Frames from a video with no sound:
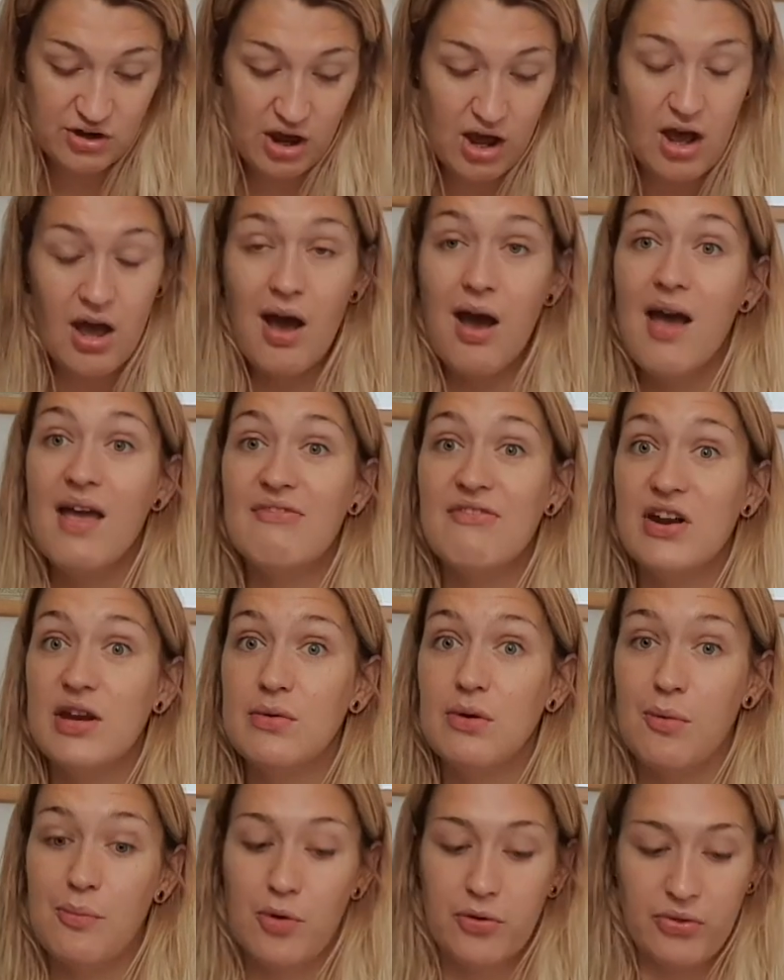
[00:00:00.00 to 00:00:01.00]
If
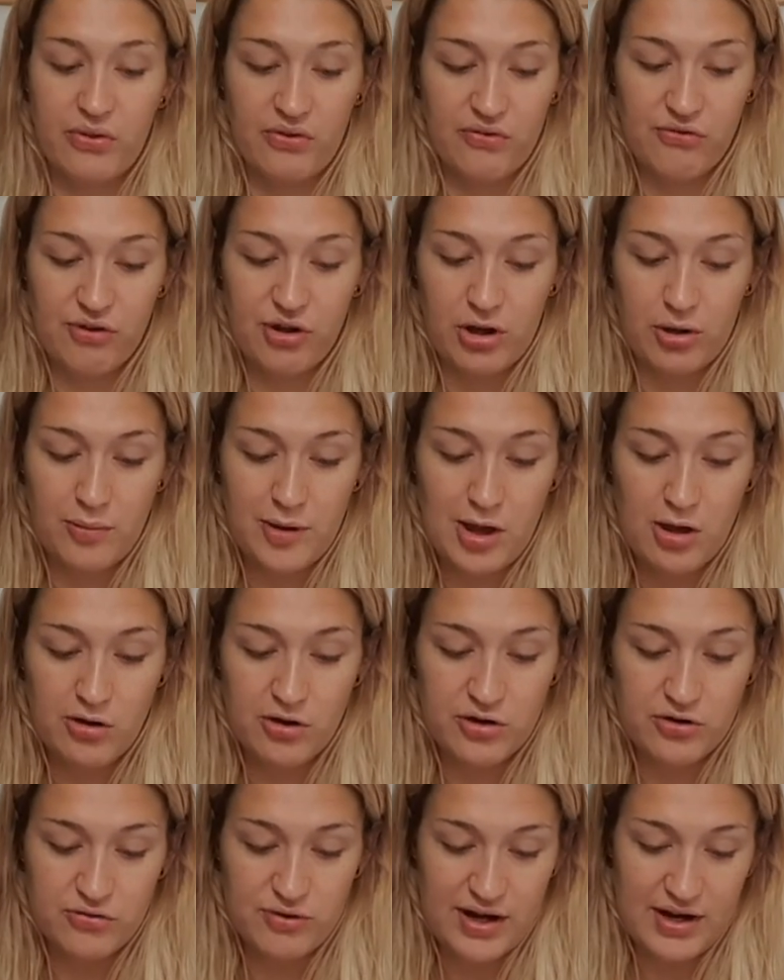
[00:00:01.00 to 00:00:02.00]
anyone wants to follow me on
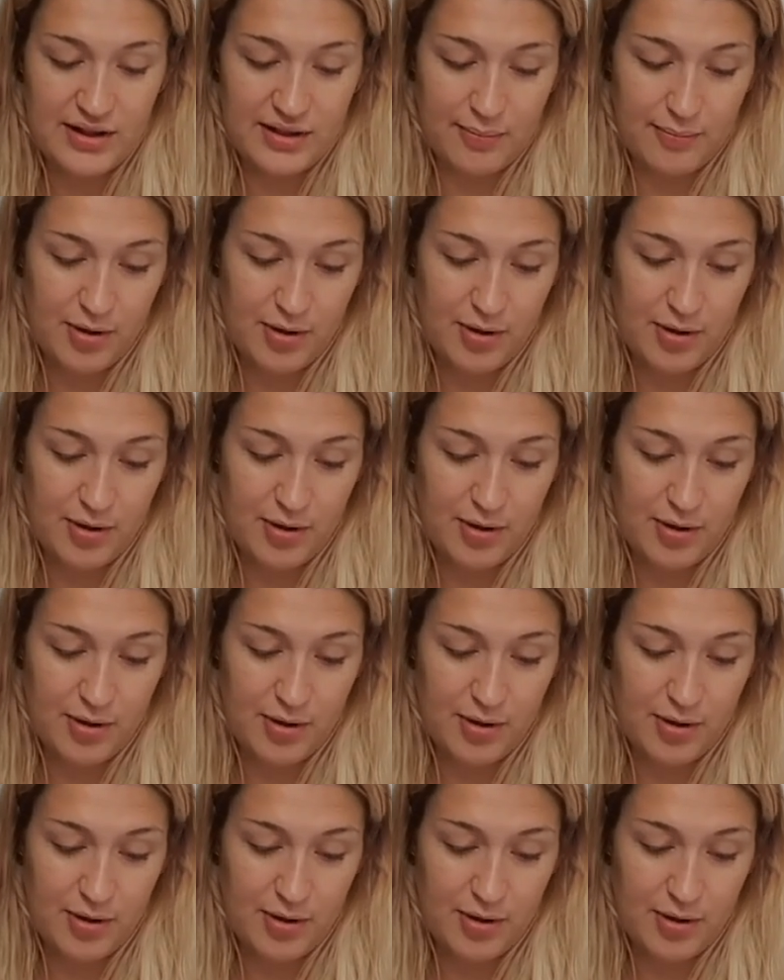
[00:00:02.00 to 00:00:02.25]
Goodreads,